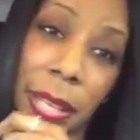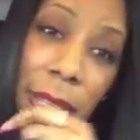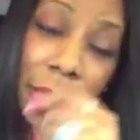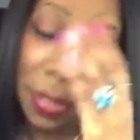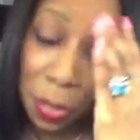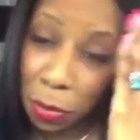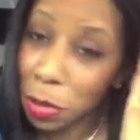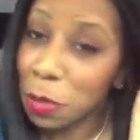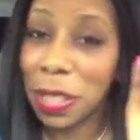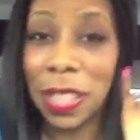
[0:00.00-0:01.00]
it is
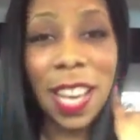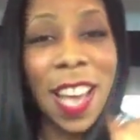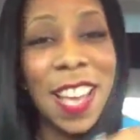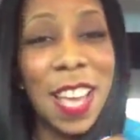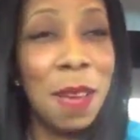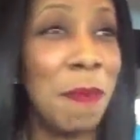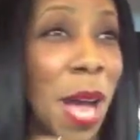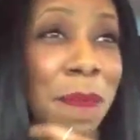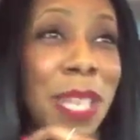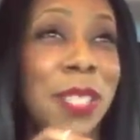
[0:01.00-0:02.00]
true what it
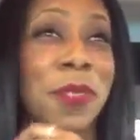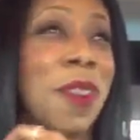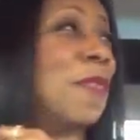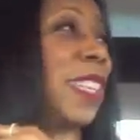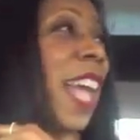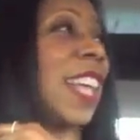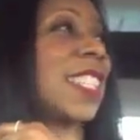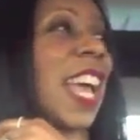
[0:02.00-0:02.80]
might be true what they say.